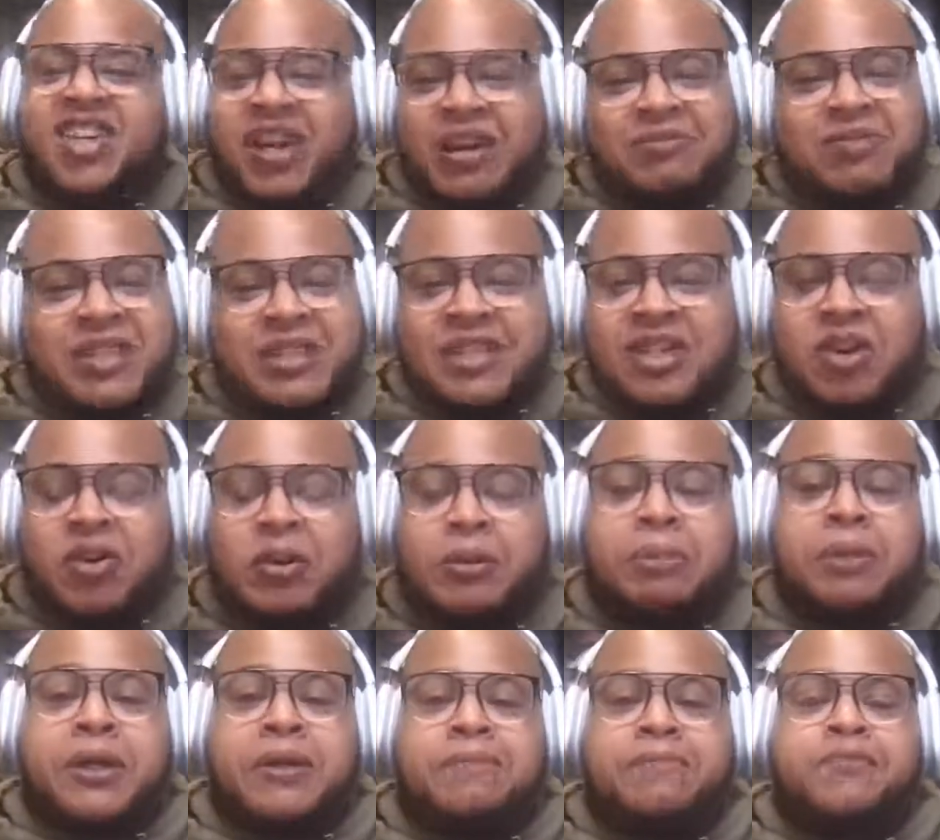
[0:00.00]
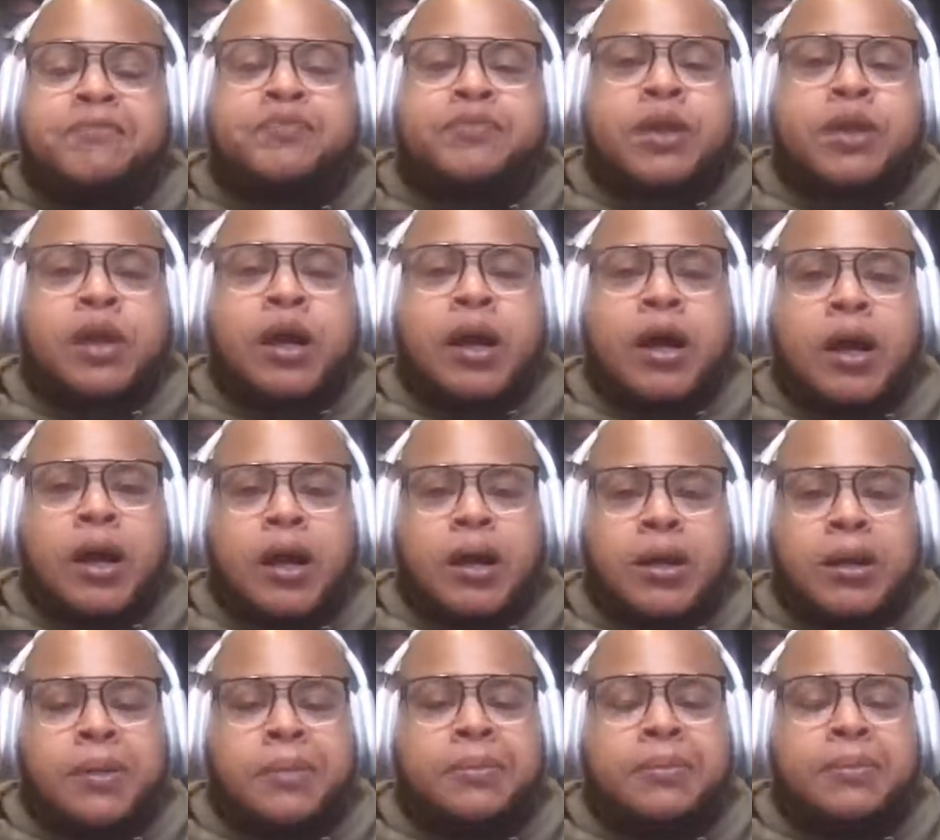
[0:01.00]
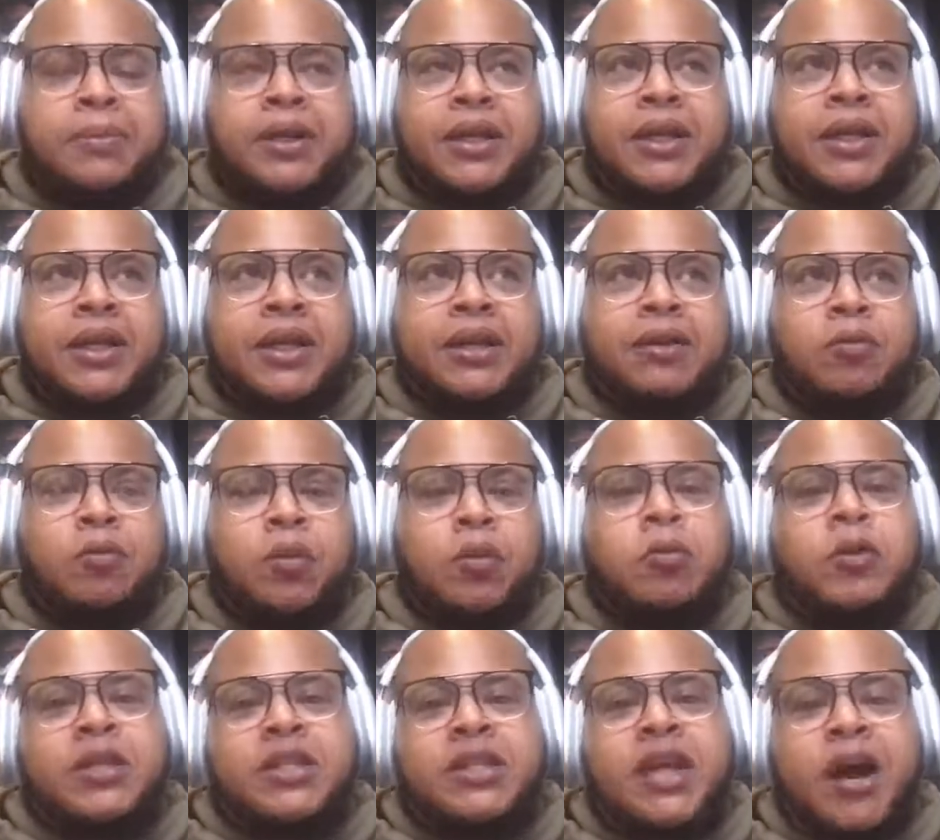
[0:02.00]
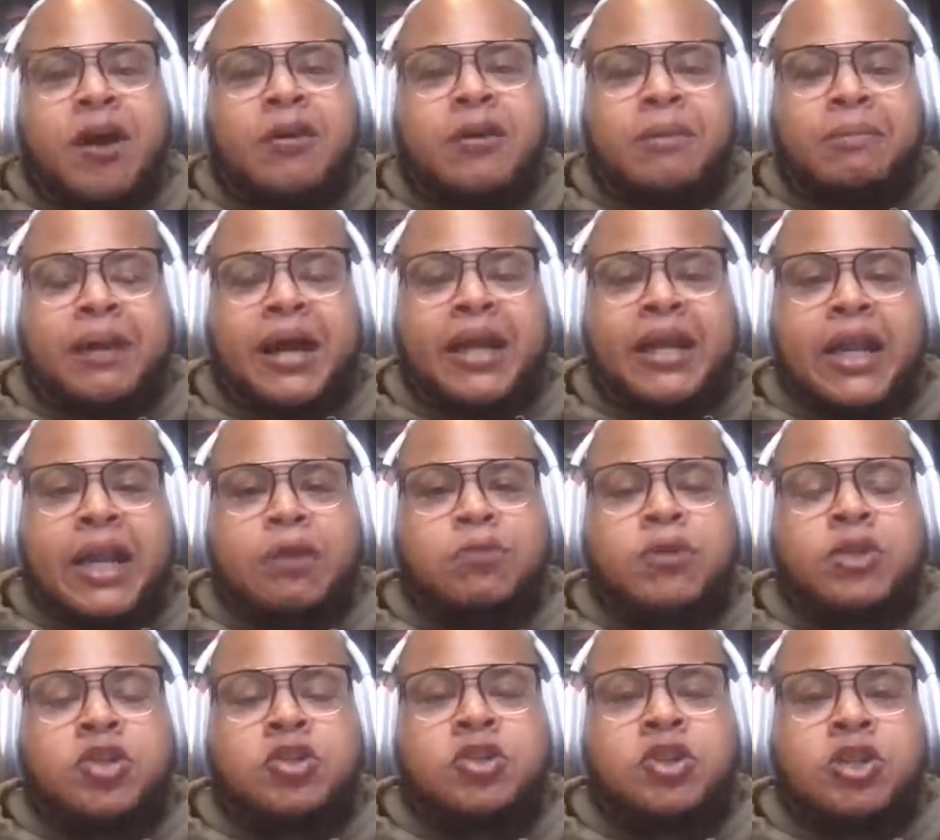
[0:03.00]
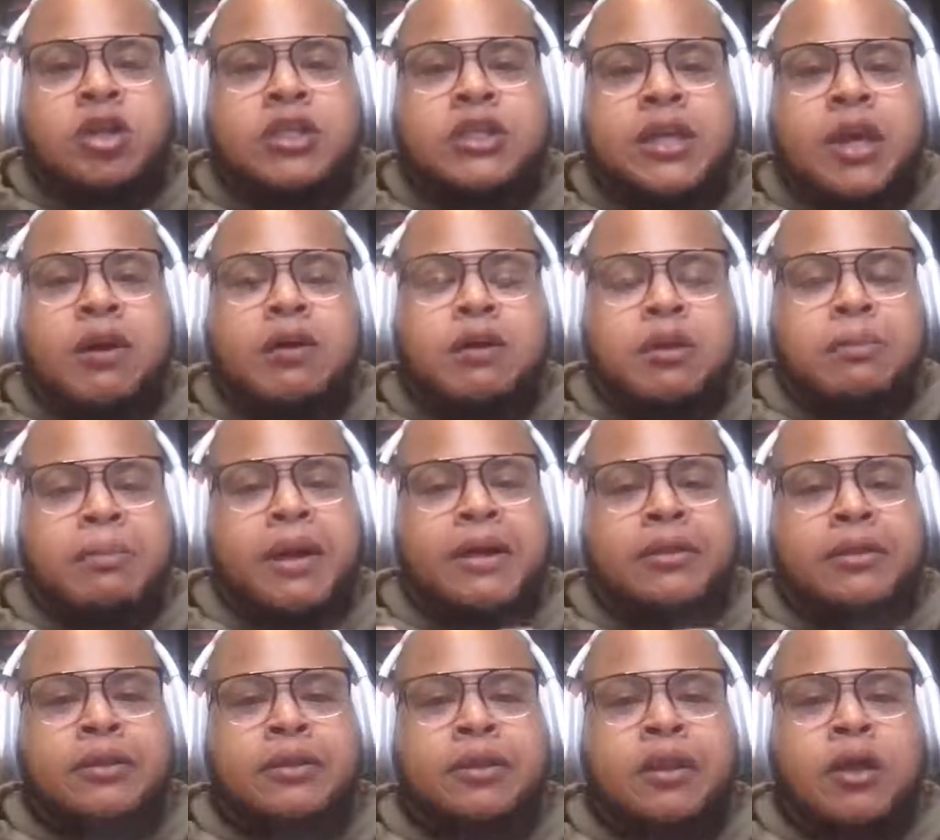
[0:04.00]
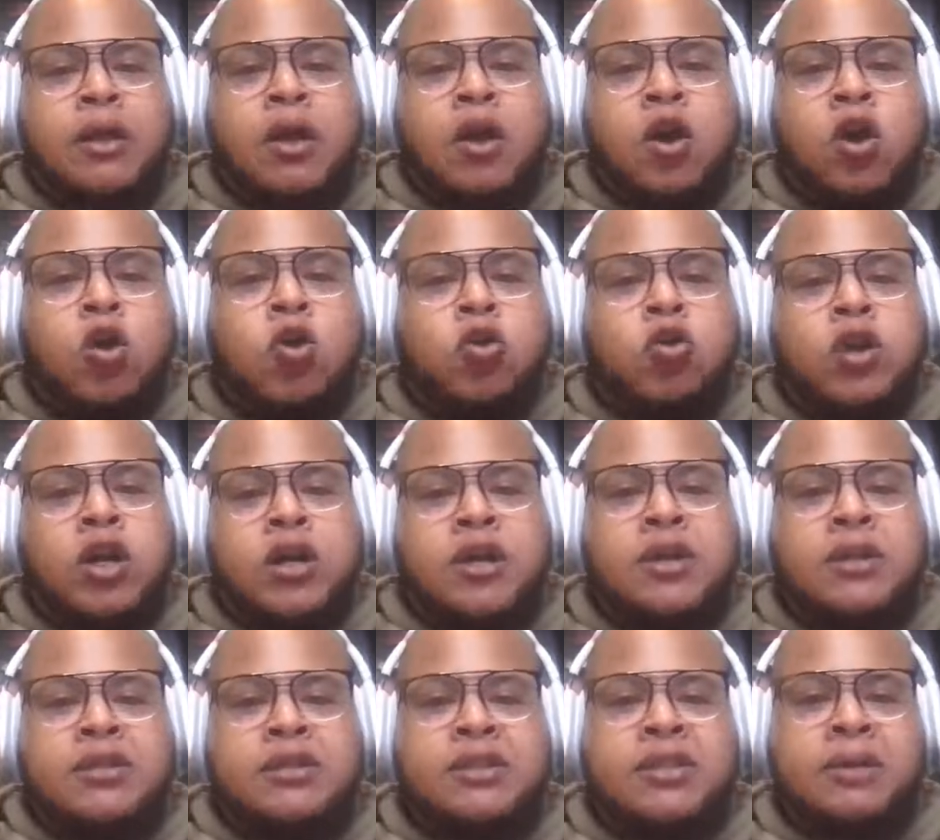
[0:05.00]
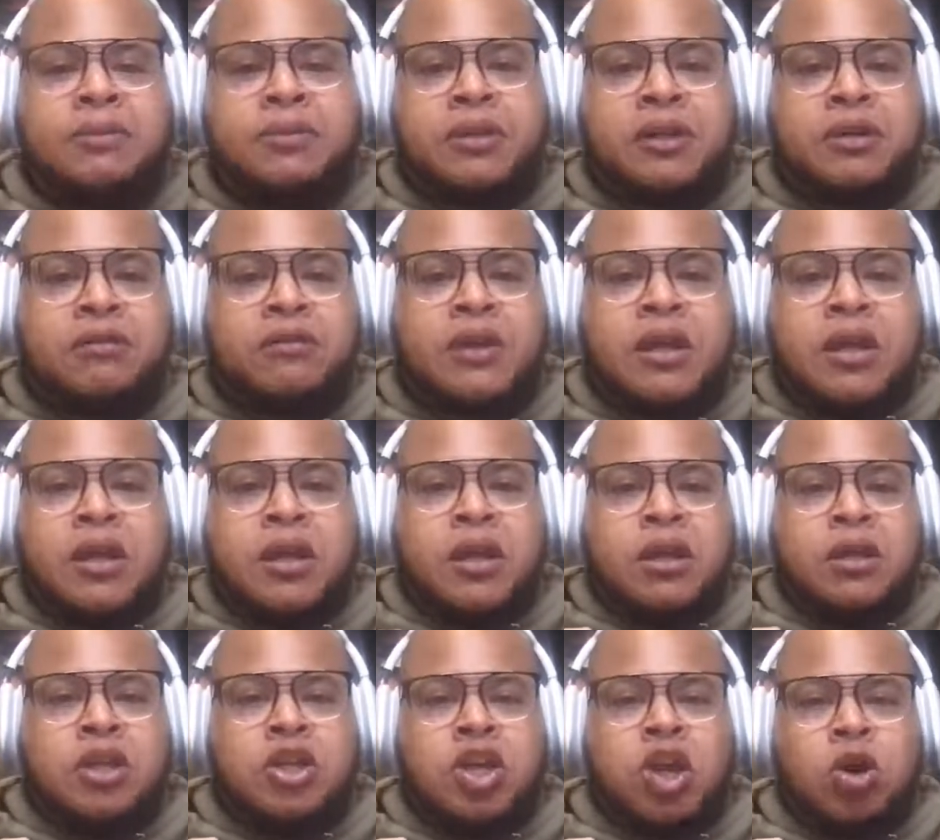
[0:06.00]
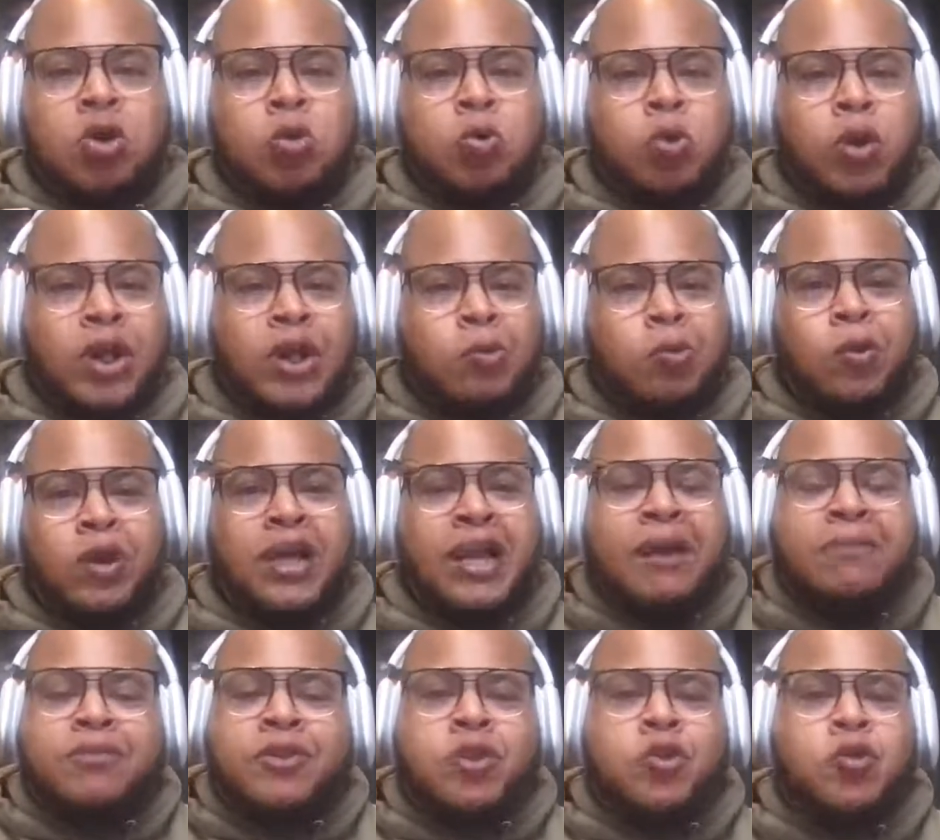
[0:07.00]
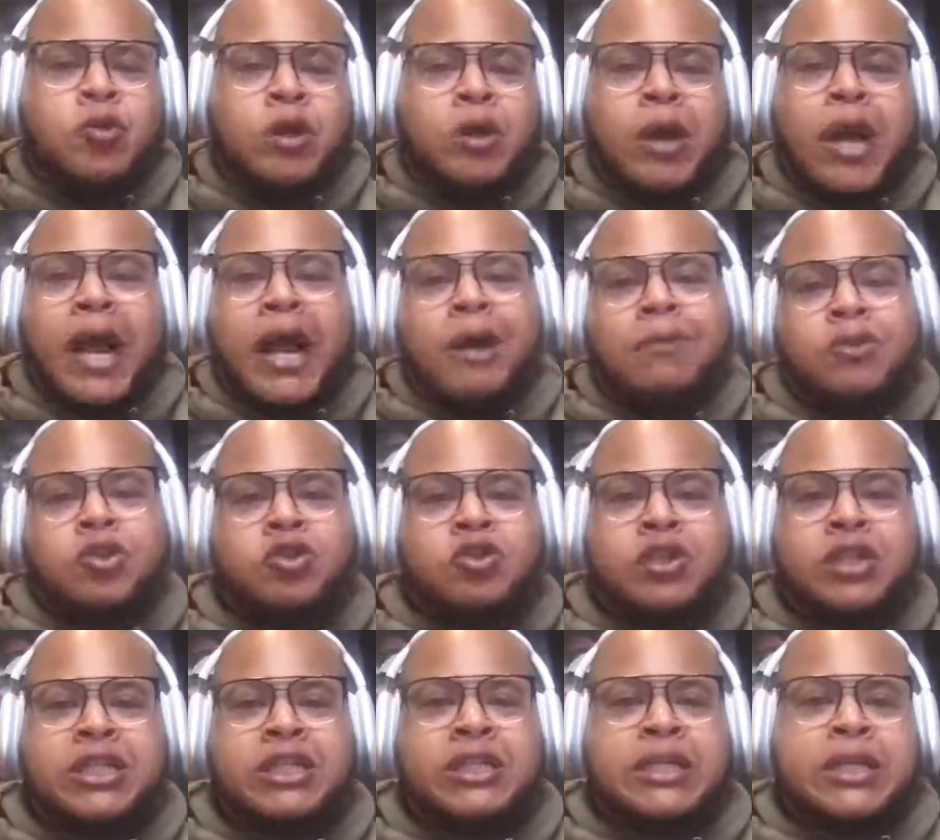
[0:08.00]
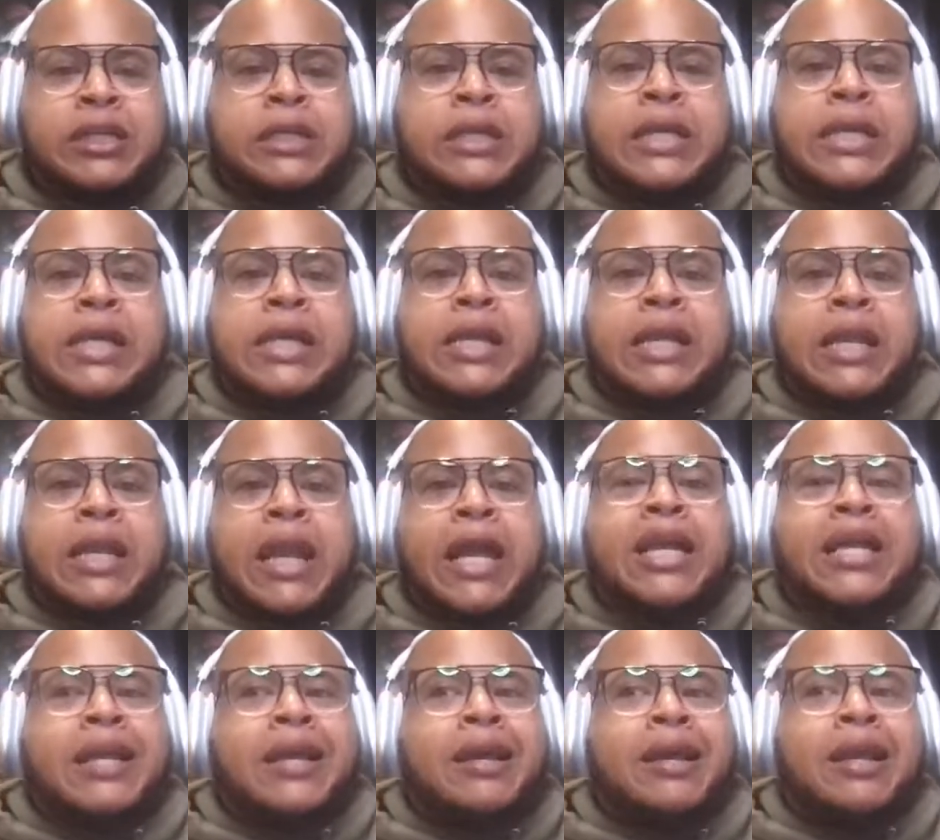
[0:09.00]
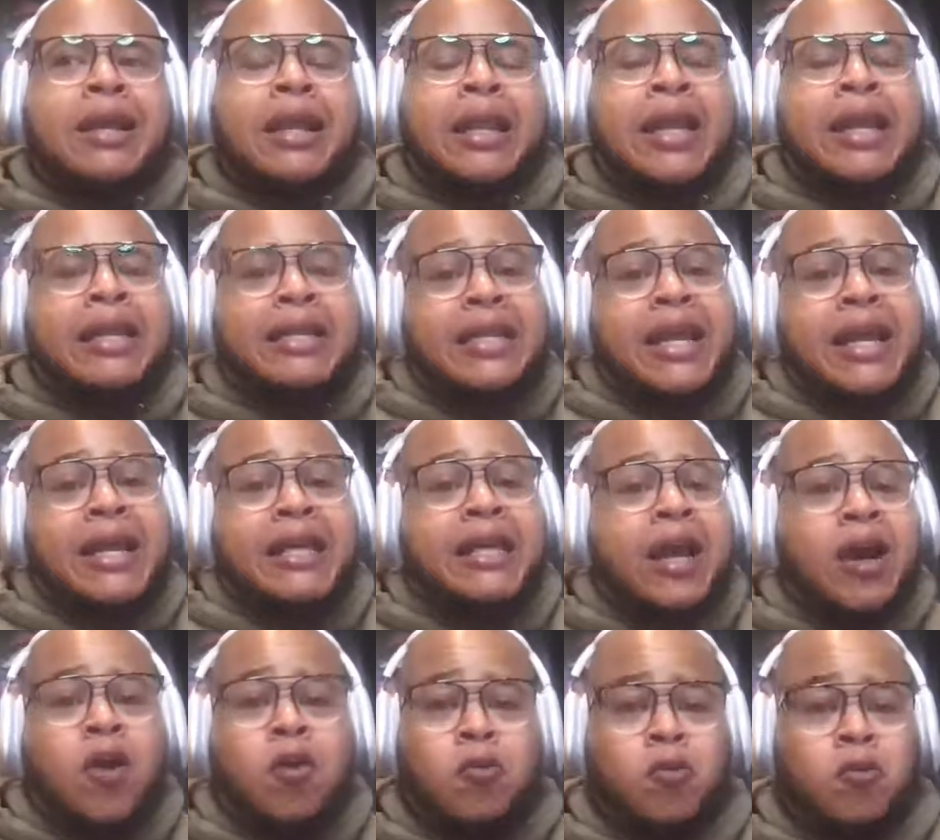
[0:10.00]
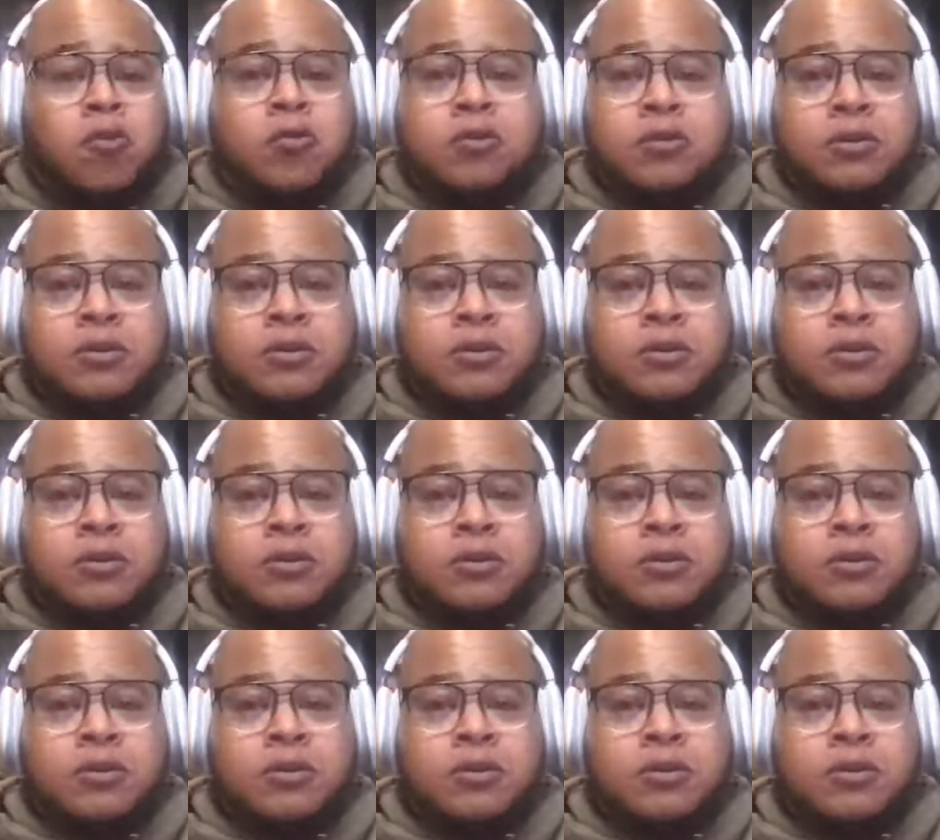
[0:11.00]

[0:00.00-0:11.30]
I'm just joking, but when we talk about it, like when you start talking about the whole concept of what I'm doing, how I'm strategically, like, let that go.